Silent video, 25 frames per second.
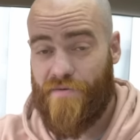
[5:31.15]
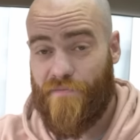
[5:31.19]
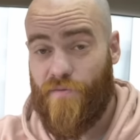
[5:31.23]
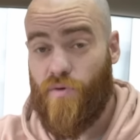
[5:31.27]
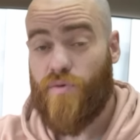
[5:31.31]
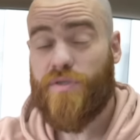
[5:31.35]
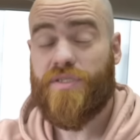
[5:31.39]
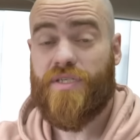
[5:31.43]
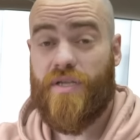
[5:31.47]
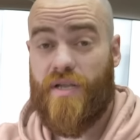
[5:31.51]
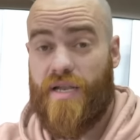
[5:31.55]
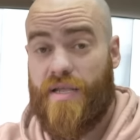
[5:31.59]

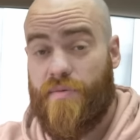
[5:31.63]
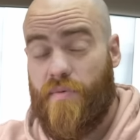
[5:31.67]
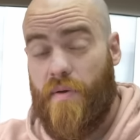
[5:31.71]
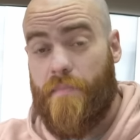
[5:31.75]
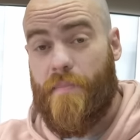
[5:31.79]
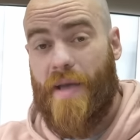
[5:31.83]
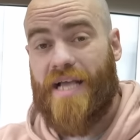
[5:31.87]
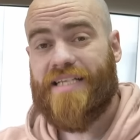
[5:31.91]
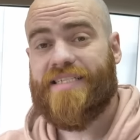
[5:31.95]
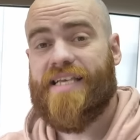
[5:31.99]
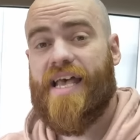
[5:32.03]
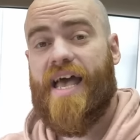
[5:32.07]
fortunately with
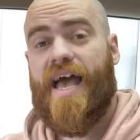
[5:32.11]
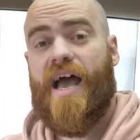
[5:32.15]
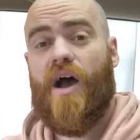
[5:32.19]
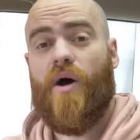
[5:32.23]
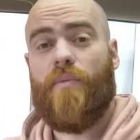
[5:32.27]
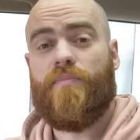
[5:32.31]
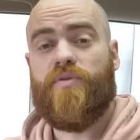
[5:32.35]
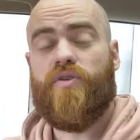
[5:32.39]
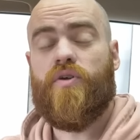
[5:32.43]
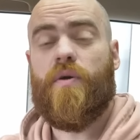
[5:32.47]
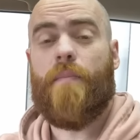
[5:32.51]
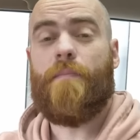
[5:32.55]

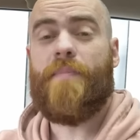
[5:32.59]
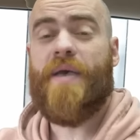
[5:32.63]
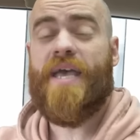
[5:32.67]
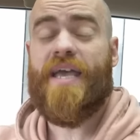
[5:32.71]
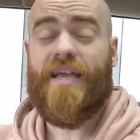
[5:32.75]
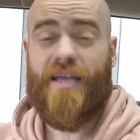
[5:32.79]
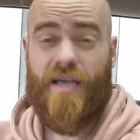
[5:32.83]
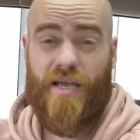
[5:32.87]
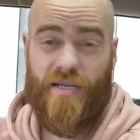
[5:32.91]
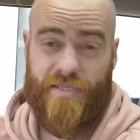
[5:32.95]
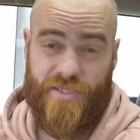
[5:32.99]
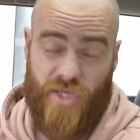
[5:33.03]
BetterHelp, you can
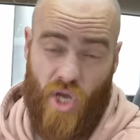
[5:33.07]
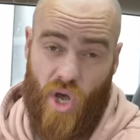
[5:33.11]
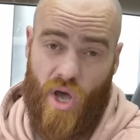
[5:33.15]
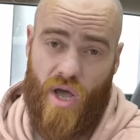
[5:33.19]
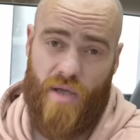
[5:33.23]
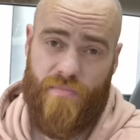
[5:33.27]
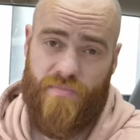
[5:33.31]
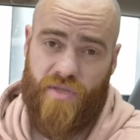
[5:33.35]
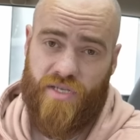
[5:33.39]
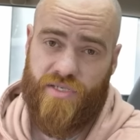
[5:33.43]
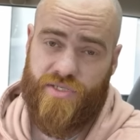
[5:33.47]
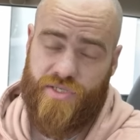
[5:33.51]
pick a
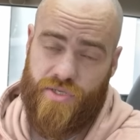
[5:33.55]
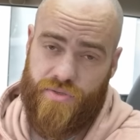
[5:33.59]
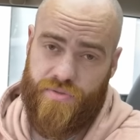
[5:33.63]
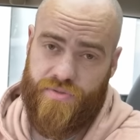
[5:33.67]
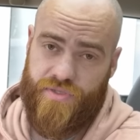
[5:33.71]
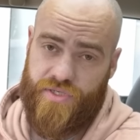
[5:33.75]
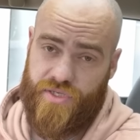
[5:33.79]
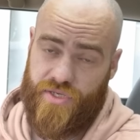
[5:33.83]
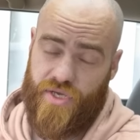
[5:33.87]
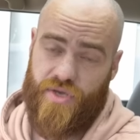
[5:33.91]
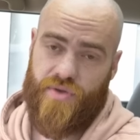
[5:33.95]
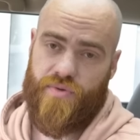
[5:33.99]
time that
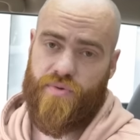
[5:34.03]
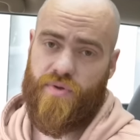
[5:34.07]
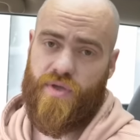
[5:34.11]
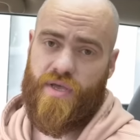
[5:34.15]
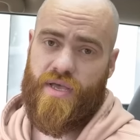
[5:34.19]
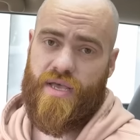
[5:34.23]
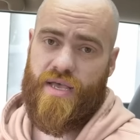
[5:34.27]
suits you